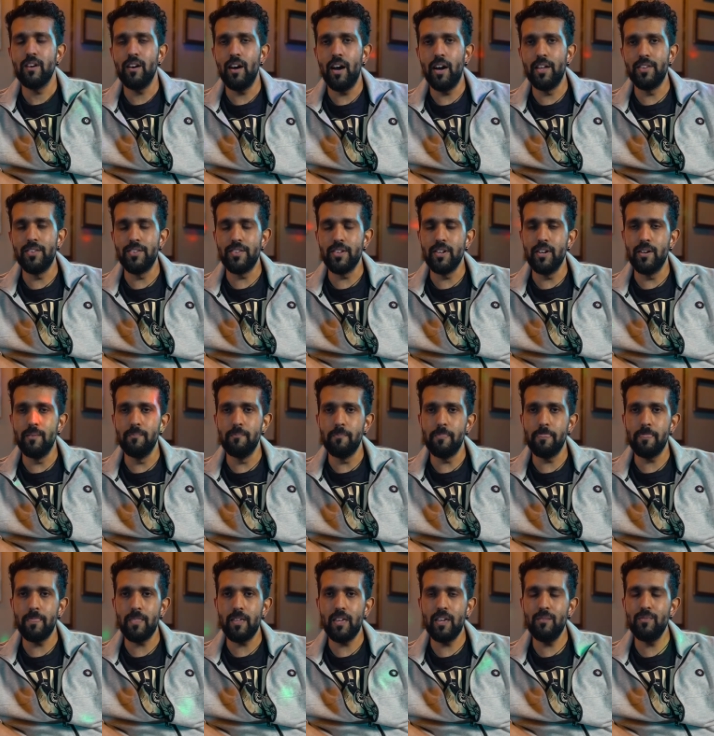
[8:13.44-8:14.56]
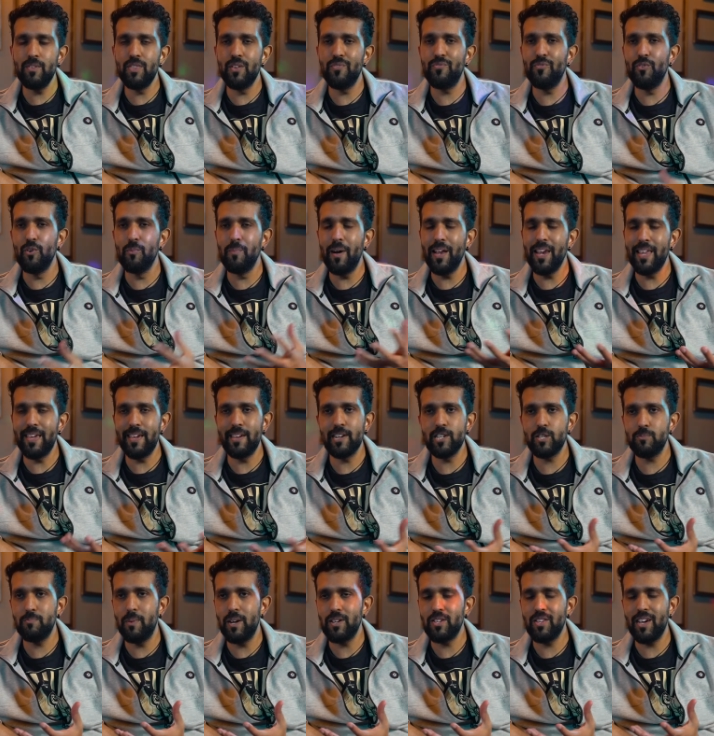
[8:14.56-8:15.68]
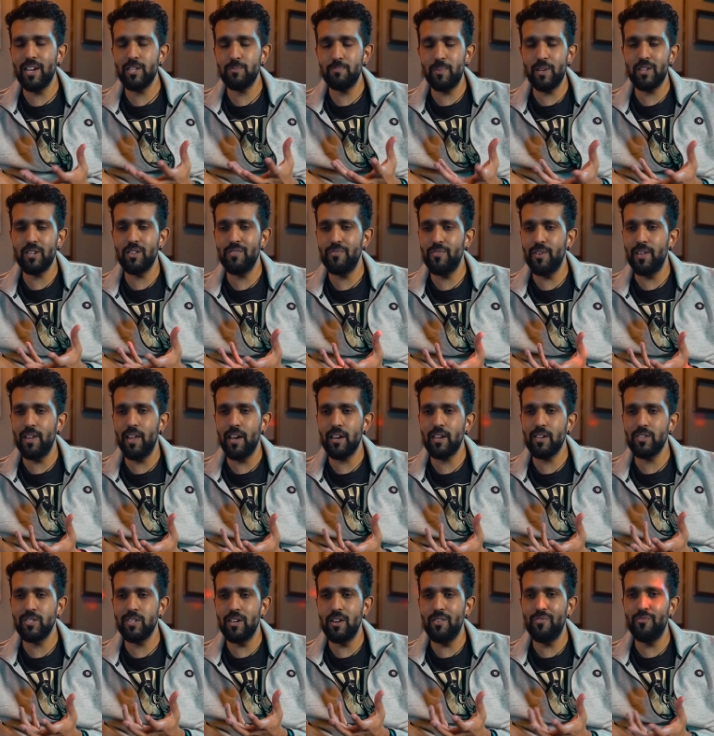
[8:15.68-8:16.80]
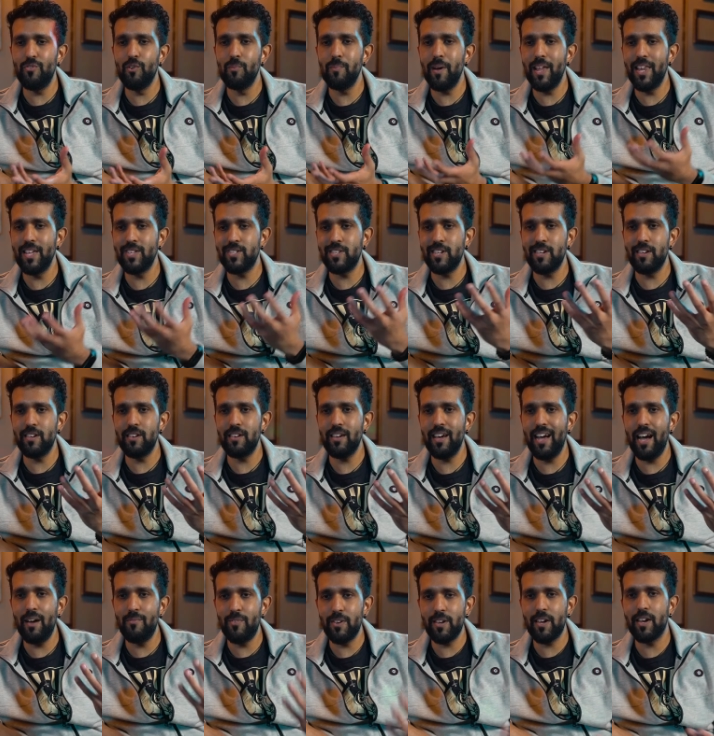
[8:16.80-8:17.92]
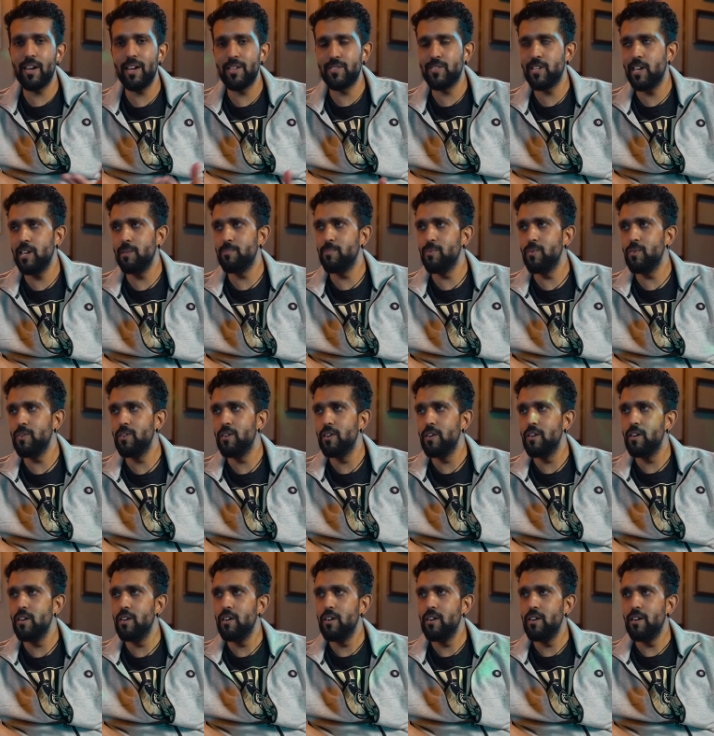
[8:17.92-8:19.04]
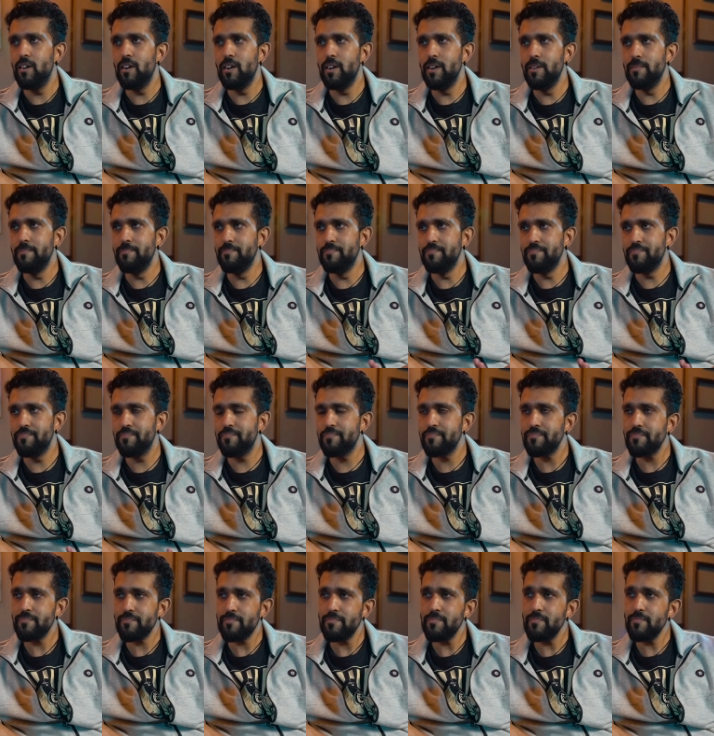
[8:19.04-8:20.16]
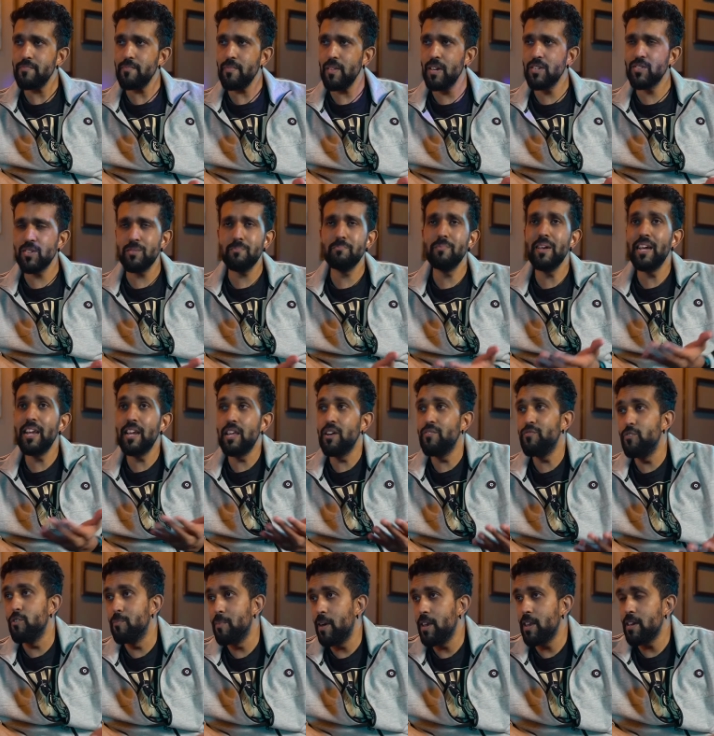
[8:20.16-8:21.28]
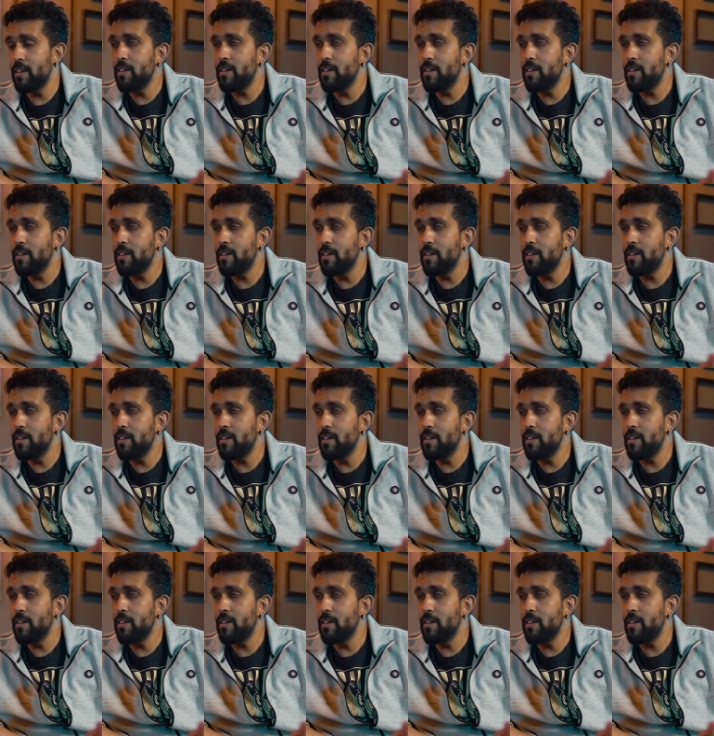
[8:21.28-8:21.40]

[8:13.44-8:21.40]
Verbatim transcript: and um, even the formality aspect aspect of it. Like, is it a formality having a head table? Um, is it merely a well, formality?